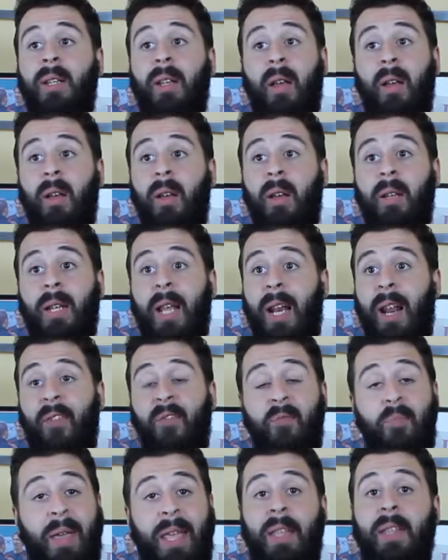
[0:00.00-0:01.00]
that
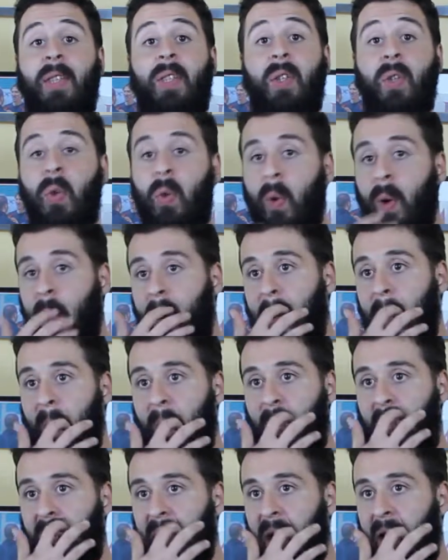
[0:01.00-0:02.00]
I've been to,
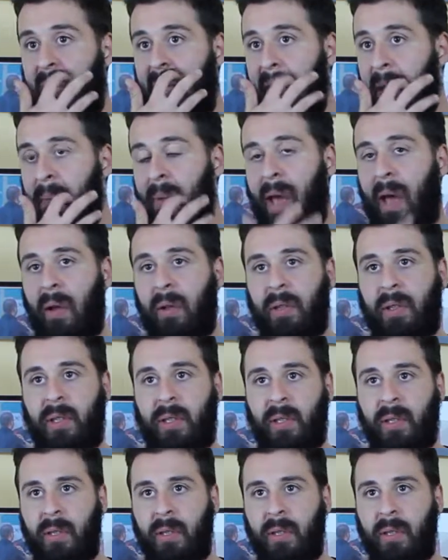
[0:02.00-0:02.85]
we're talking about